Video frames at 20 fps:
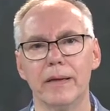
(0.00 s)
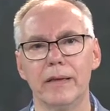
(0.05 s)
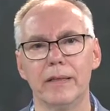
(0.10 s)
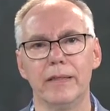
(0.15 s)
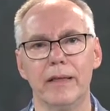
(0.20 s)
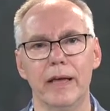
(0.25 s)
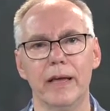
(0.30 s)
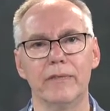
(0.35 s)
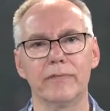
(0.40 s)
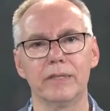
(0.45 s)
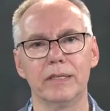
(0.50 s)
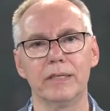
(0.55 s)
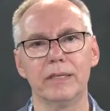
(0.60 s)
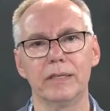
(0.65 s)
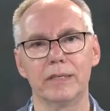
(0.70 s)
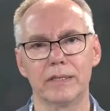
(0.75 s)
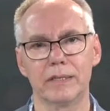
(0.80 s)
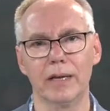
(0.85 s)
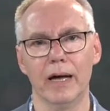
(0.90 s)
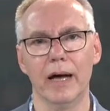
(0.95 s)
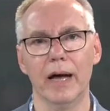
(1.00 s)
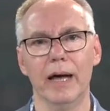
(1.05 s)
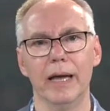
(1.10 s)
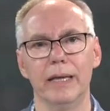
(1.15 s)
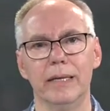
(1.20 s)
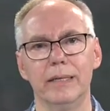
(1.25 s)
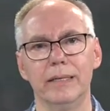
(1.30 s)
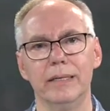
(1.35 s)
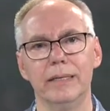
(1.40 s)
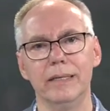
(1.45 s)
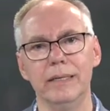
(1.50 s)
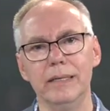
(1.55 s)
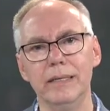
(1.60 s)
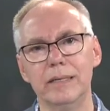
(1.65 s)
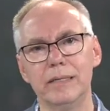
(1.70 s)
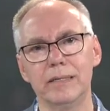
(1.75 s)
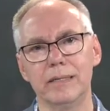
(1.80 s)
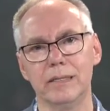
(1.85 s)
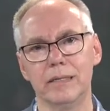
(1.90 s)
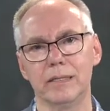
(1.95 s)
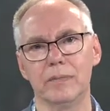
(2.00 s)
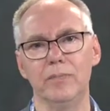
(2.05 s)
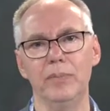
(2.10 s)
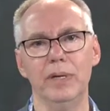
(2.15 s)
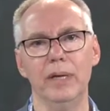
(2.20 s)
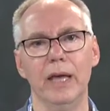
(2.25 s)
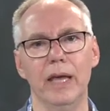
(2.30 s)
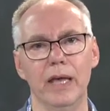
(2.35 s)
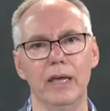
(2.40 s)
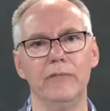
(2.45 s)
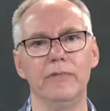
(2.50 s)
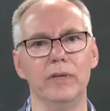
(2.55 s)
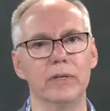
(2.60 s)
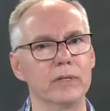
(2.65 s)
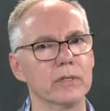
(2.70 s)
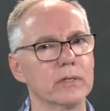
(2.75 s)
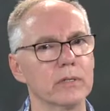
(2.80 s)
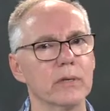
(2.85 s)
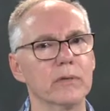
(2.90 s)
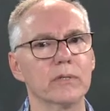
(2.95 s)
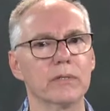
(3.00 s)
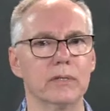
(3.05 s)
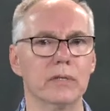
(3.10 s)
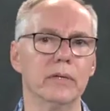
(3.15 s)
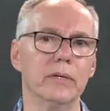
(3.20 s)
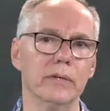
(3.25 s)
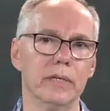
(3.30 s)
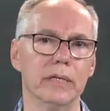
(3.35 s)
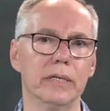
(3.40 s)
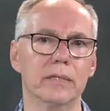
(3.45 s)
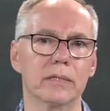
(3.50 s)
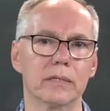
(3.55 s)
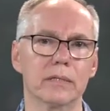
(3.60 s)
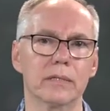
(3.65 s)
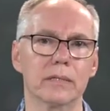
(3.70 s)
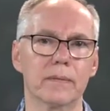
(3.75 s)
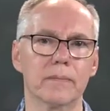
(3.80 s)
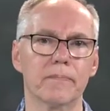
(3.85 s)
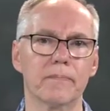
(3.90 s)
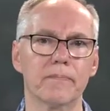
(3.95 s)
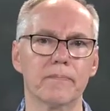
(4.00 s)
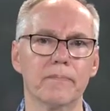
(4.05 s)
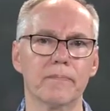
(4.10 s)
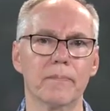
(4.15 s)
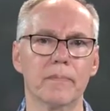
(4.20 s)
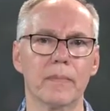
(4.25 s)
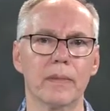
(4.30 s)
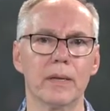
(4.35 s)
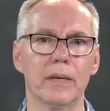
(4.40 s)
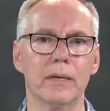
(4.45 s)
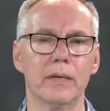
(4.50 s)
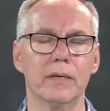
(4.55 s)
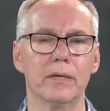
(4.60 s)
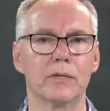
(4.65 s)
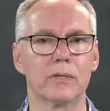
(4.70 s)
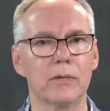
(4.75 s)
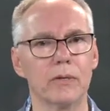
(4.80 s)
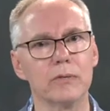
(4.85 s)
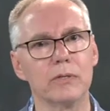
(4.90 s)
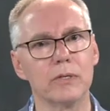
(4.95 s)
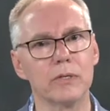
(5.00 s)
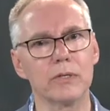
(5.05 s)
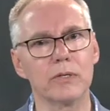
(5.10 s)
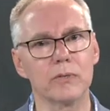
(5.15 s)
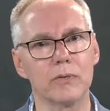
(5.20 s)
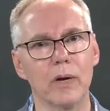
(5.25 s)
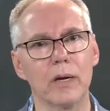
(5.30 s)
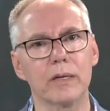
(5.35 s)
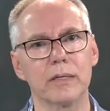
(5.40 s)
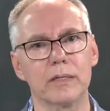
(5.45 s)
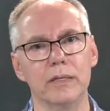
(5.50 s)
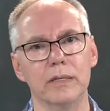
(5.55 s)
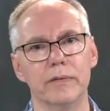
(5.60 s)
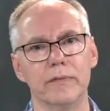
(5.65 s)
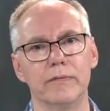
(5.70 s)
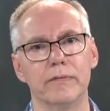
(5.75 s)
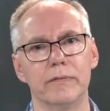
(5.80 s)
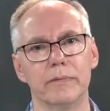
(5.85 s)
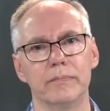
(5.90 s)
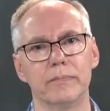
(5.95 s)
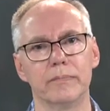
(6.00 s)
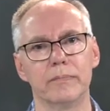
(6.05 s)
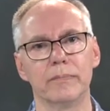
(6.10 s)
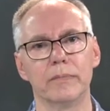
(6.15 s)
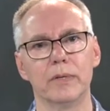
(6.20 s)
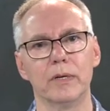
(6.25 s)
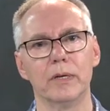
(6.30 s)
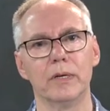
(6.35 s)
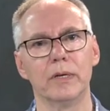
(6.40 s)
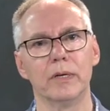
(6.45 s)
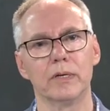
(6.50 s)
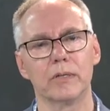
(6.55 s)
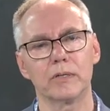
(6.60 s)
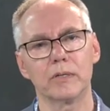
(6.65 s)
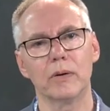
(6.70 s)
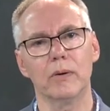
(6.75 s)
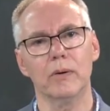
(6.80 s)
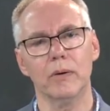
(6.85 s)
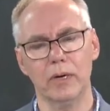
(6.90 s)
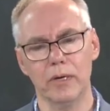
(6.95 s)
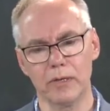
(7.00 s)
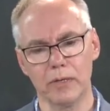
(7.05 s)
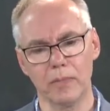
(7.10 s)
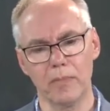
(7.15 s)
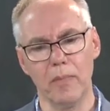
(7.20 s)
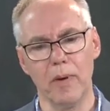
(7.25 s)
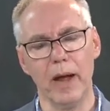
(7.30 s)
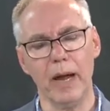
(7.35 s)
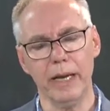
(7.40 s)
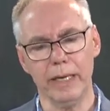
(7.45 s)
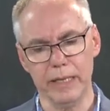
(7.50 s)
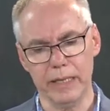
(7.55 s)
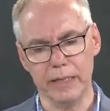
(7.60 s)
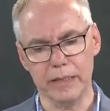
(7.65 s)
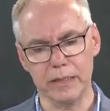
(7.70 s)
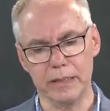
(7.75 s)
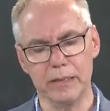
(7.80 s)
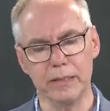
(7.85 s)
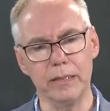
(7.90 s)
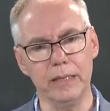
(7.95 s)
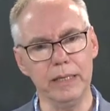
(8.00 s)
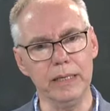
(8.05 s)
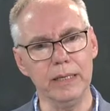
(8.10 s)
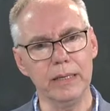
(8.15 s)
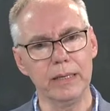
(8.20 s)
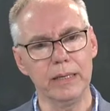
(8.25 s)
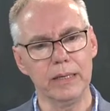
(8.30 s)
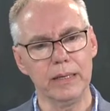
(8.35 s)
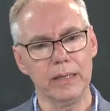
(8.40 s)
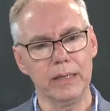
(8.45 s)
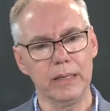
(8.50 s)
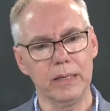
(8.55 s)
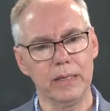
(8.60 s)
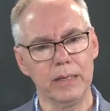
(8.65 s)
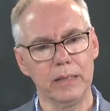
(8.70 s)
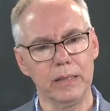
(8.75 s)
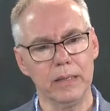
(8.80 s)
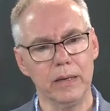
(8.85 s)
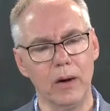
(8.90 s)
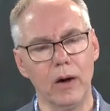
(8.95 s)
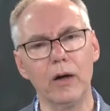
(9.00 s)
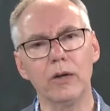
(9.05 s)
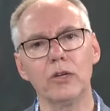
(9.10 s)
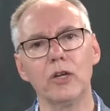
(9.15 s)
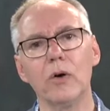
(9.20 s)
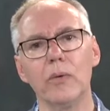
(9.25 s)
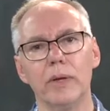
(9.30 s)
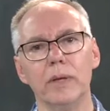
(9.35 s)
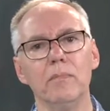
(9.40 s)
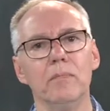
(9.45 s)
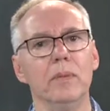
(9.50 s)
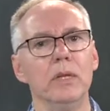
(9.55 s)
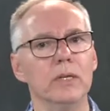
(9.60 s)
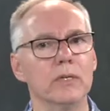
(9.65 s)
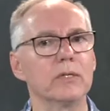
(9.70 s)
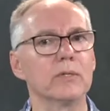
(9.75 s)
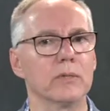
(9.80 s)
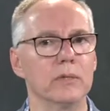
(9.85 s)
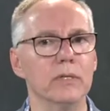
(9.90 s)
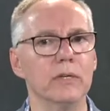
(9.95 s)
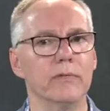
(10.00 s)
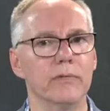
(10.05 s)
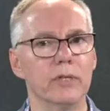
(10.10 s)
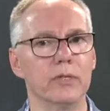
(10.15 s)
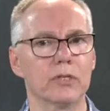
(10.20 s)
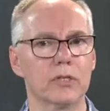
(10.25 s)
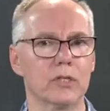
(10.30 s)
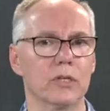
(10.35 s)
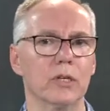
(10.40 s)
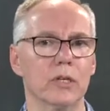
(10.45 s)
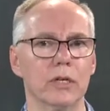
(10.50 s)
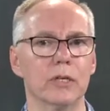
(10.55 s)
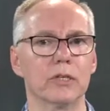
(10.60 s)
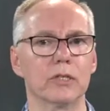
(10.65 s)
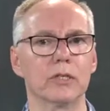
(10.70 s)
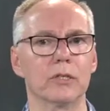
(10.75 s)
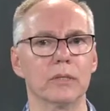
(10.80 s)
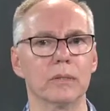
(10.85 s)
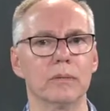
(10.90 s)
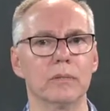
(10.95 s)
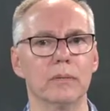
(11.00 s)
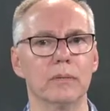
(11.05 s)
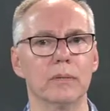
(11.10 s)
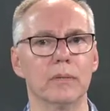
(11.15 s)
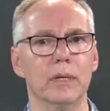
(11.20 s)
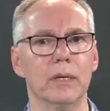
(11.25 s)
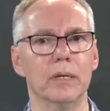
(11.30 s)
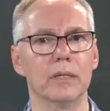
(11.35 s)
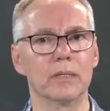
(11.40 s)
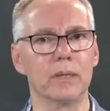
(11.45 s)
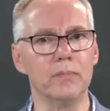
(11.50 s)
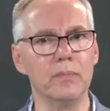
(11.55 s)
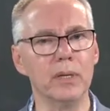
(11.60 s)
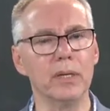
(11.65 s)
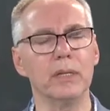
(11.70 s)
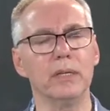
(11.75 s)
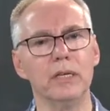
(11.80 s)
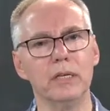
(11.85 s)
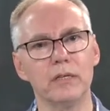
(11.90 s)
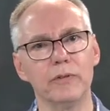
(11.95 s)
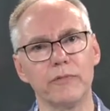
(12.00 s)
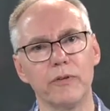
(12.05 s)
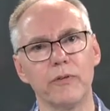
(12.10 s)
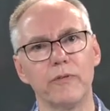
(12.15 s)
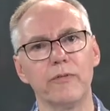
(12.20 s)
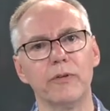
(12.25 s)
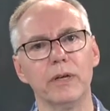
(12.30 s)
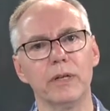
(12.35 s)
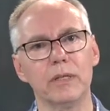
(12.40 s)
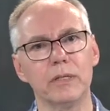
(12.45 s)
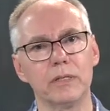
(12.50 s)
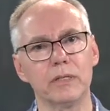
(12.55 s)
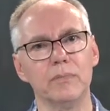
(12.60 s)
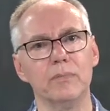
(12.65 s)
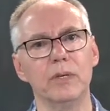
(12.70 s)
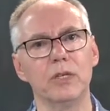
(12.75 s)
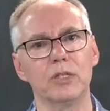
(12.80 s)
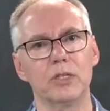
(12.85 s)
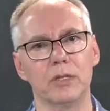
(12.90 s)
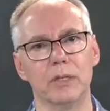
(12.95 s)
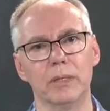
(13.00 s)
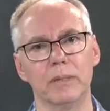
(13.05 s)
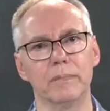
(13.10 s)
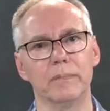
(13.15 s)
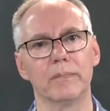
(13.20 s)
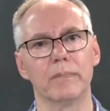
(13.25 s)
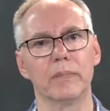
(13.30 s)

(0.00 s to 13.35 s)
They have to decide, is this behavior so serious, so destructive, so undermining to the ongoing ministry of this church and its ability to fulfill its mission,